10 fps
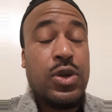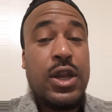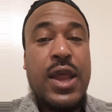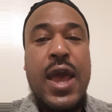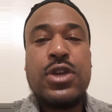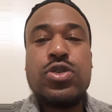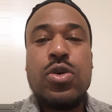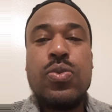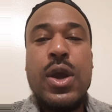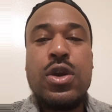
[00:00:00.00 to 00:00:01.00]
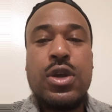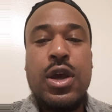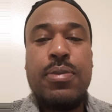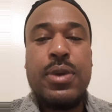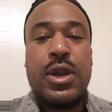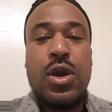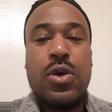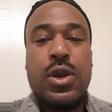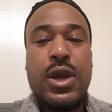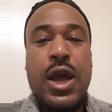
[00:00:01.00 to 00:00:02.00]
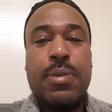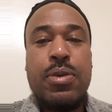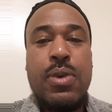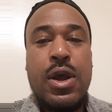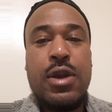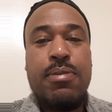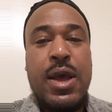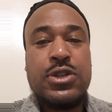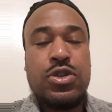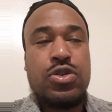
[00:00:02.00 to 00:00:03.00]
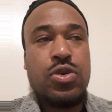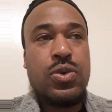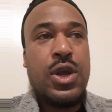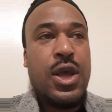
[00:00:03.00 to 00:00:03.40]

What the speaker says: that the actual record company own the copyright and master to.